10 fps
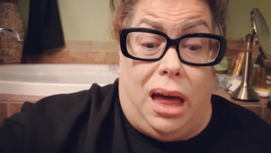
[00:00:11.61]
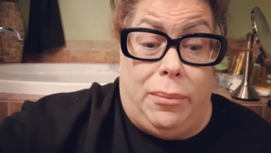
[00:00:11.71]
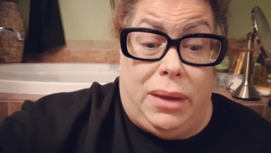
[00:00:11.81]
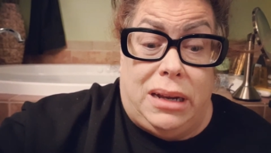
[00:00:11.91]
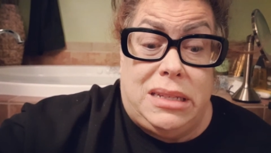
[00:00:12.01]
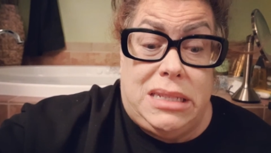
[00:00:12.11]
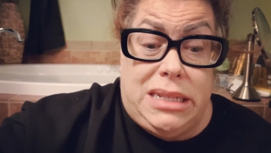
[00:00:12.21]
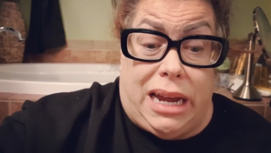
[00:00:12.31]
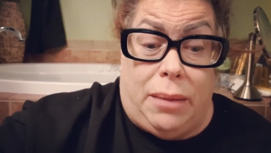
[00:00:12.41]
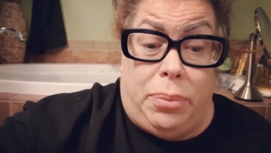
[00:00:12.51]
I'm going to
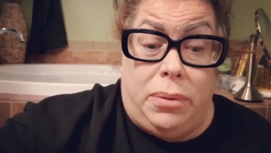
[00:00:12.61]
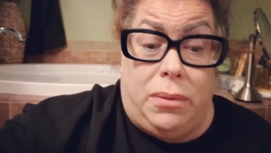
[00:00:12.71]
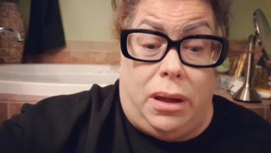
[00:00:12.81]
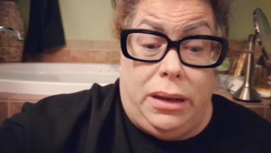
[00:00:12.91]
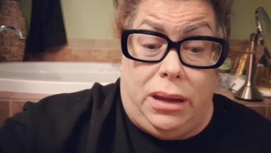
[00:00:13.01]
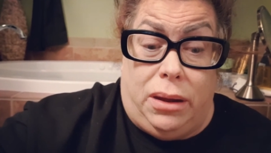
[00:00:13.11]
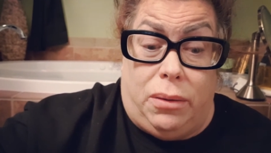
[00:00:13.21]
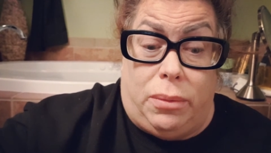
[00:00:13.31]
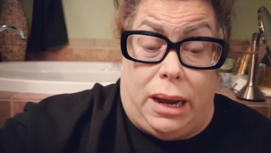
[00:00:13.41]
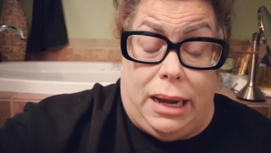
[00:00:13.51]
step on you
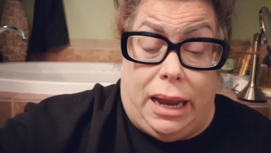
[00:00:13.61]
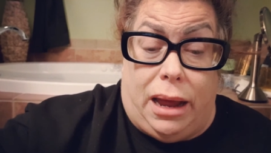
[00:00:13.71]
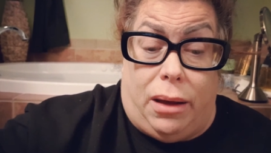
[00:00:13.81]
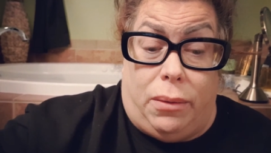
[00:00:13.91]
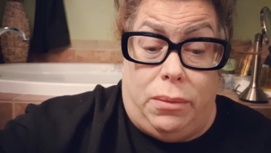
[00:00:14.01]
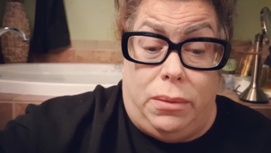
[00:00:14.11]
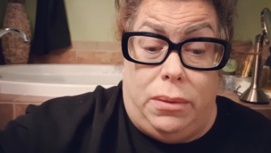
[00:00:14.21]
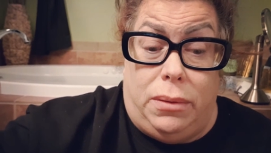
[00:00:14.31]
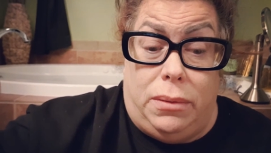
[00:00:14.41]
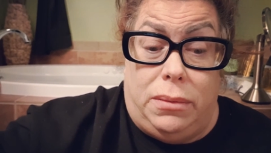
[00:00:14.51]
right now.
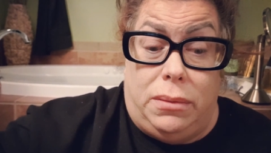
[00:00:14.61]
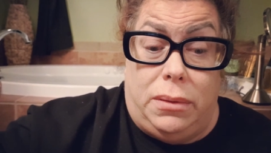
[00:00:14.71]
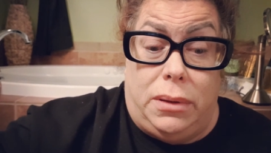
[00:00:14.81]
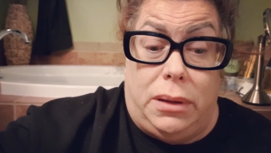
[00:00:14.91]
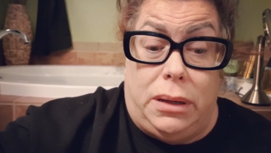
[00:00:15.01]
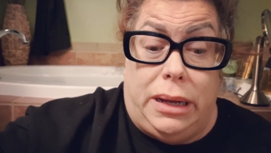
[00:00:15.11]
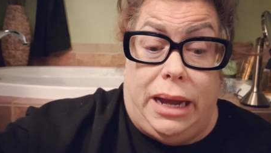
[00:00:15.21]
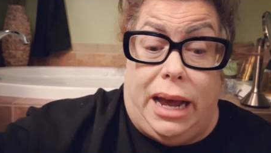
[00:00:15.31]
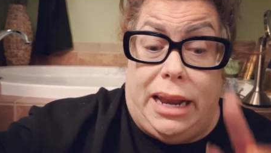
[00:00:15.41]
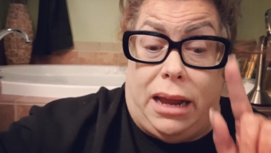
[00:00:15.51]

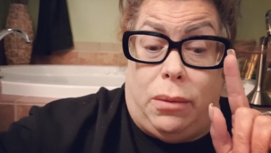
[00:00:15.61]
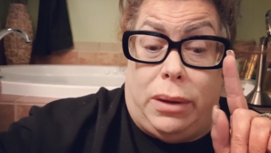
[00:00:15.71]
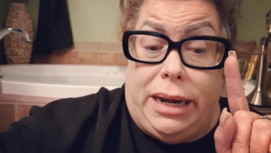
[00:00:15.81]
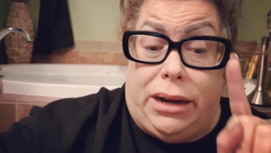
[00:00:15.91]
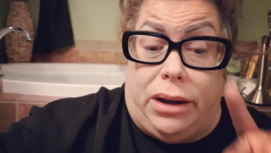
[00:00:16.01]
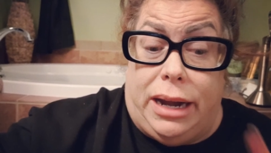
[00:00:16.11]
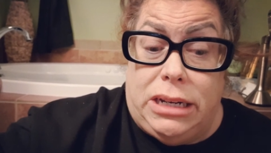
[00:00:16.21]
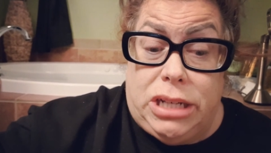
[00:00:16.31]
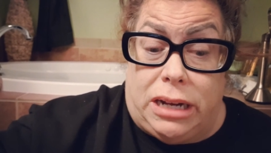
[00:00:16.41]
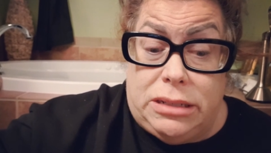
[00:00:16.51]
And I don't want to hear any
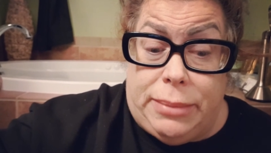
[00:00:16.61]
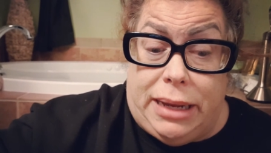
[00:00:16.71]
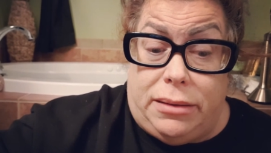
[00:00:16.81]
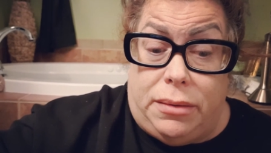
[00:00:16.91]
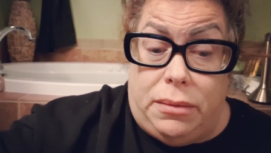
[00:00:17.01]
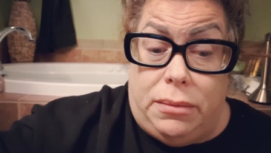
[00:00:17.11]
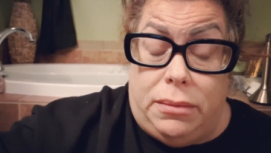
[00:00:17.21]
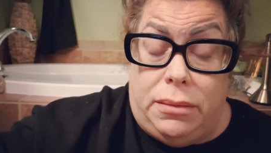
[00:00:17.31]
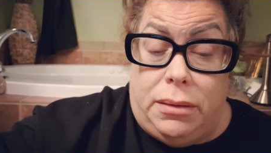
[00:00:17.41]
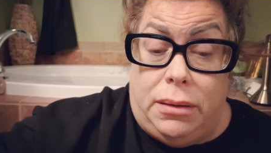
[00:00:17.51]
judgment.
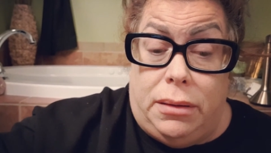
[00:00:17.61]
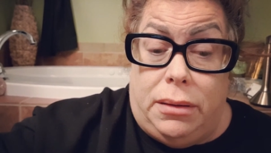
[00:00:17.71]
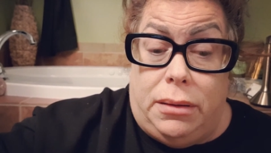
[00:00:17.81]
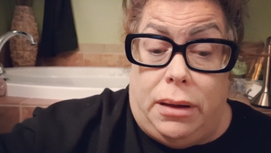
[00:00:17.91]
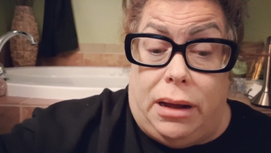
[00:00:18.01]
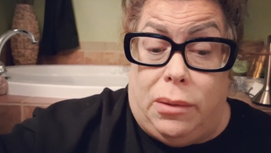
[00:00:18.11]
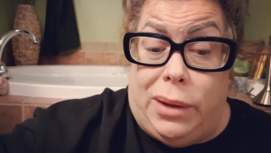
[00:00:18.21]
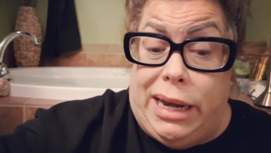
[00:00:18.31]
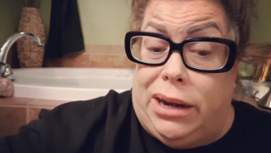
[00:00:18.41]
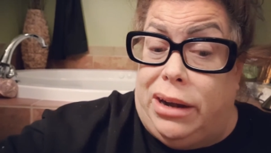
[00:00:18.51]
I don't want to
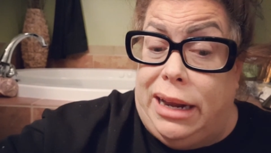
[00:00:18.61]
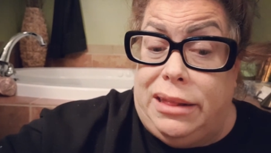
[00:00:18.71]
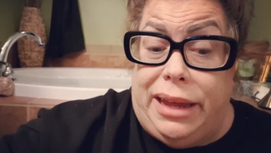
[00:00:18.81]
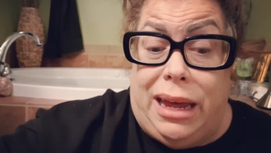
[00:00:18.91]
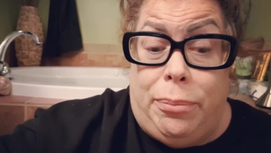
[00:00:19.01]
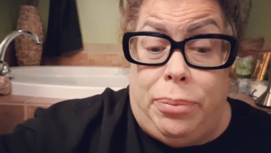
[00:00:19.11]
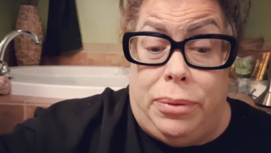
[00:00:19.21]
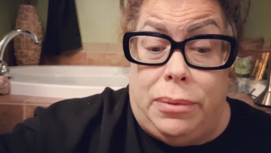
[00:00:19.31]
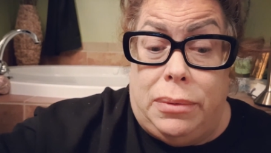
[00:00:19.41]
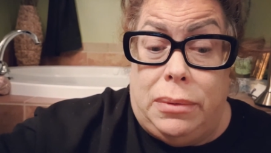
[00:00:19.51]
hear any lip.
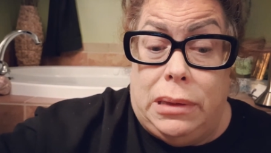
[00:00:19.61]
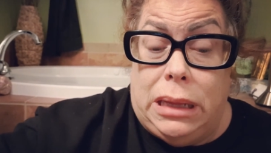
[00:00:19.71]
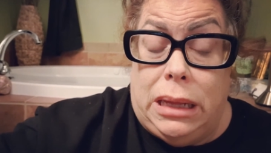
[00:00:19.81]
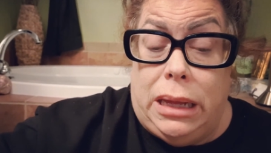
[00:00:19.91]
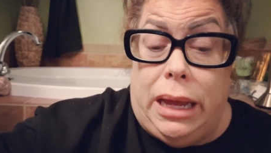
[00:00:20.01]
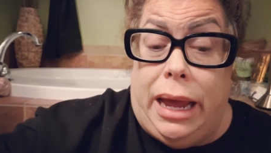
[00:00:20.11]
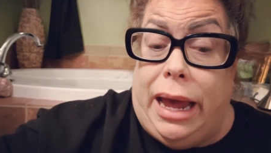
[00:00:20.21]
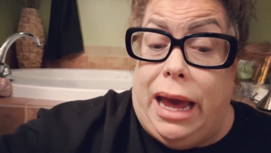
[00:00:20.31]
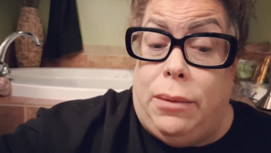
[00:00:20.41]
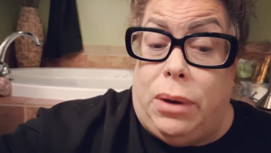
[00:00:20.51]

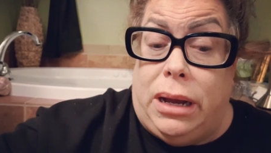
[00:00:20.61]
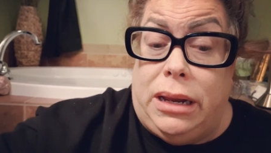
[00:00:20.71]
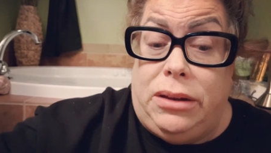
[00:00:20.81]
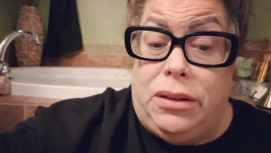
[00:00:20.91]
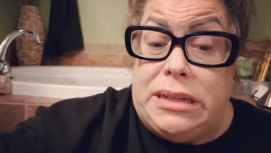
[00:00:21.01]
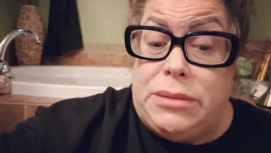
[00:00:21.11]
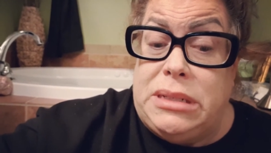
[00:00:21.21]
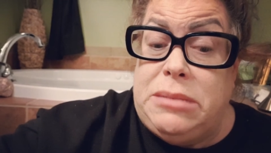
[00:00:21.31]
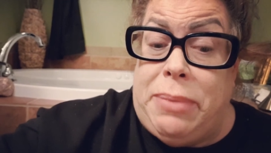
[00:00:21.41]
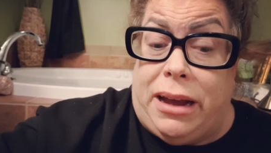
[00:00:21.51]
And we're going to do this
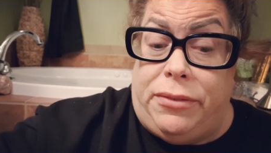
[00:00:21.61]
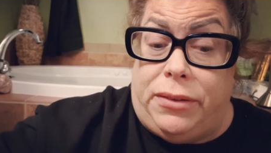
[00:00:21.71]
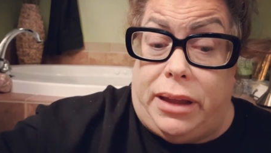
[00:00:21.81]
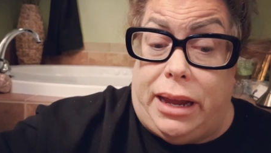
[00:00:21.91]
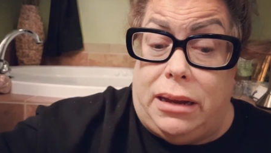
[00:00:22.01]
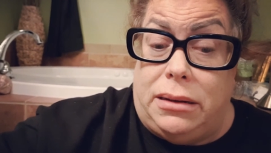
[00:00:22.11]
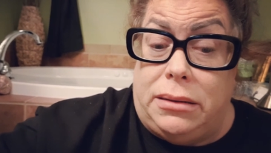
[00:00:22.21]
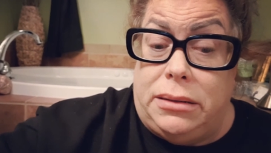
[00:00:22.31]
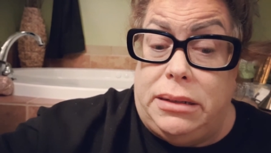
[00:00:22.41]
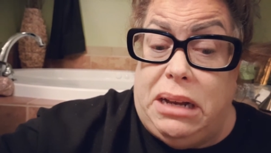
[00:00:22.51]
respectfully.
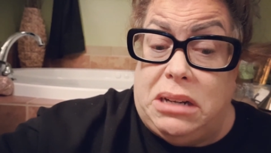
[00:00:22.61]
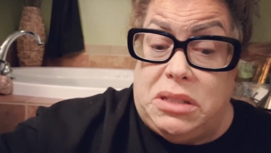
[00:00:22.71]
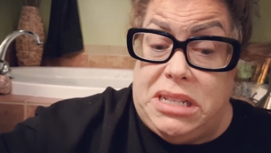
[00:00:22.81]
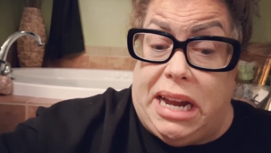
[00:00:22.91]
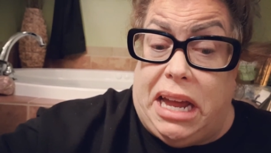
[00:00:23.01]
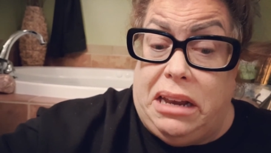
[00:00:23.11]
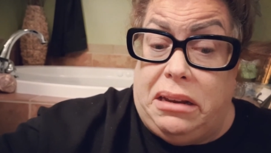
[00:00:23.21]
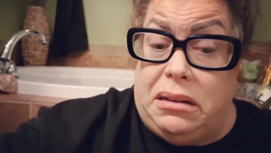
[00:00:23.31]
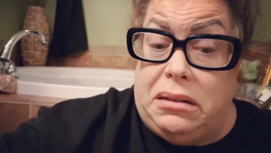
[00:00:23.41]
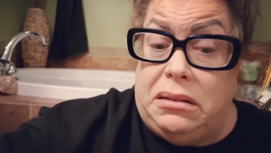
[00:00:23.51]
You understand?